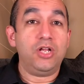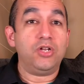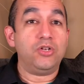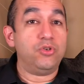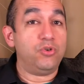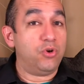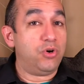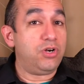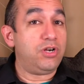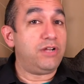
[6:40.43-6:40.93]

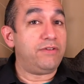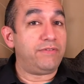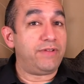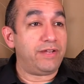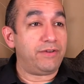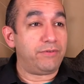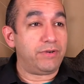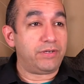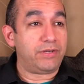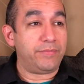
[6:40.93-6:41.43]
nor have I
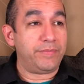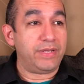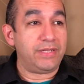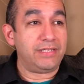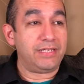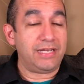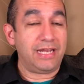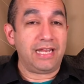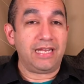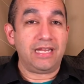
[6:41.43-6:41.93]

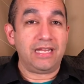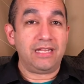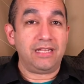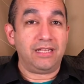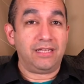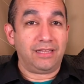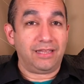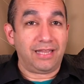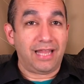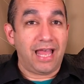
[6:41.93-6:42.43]
recommended any
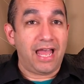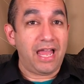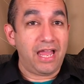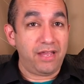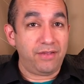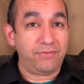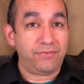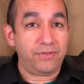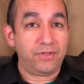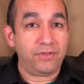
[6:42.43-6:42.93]

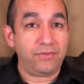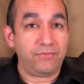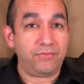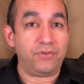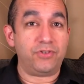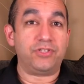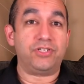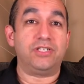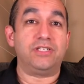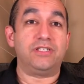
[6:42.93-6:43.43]
live
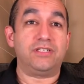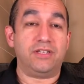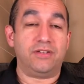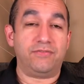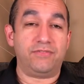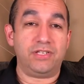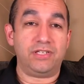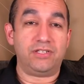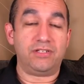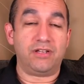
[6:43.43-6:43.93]
versions
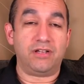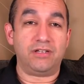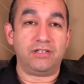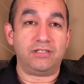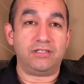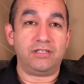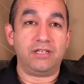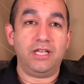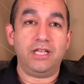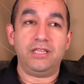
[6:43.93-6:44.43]
of these
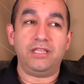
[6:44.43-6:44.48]
songs.